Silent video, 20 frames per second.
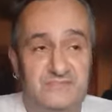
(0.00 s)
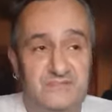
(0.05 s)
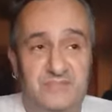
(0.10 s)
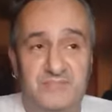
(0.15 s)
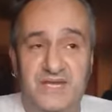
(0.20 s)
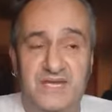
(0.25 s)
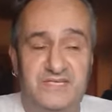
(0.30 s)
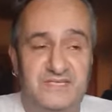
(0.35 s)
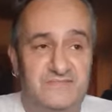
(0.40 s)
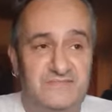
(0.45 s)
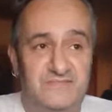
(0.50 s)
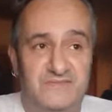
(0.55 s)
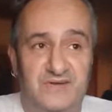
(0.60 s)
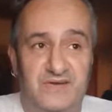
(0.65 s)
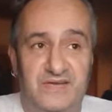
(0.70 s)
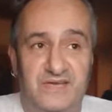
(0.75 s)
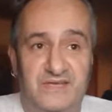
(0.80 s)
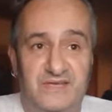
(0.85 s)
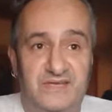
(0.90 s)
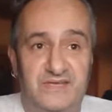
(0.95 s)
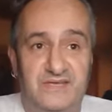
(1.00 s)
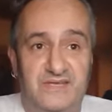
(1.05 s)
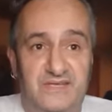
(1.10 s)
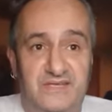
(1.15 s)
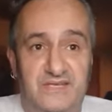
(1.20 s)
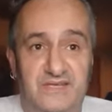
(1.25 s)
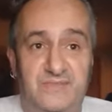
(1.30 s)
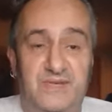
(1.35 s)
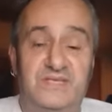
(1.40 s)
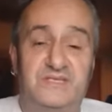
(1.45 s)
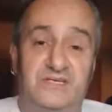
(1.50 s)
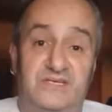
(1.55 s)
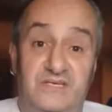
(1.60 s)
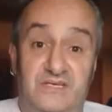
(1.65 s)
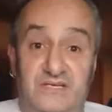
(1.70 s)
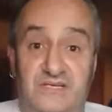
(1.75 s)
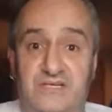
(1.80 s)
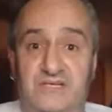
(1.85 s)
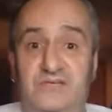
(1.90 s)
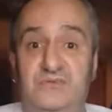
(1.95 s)
amazing fight amazing
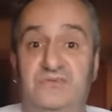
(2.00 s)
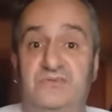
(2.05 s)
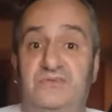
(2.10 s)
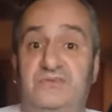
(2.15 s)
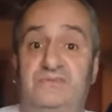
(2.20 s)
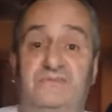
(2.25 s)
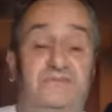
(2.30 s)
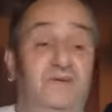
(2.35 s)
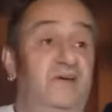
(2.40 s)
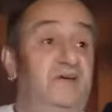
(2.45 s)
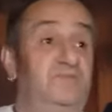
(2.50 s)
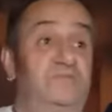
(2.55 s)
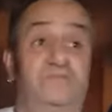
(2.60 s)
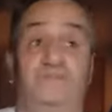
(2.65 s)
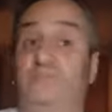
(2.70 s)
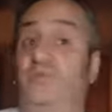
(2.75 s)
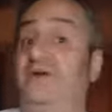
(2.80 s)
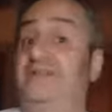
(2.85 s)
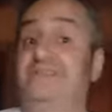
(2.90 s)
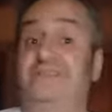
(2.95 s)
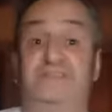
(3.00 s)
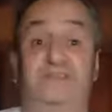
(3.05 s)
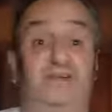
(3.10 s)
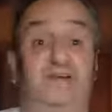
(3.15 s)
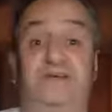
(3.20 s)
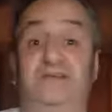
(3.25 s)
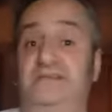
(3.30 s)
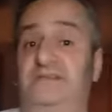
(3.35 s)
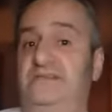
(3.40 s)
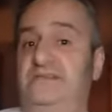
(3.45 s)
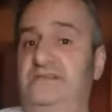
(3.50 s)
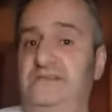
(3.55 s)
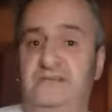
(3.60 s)
conclusion. The fight was one-sided.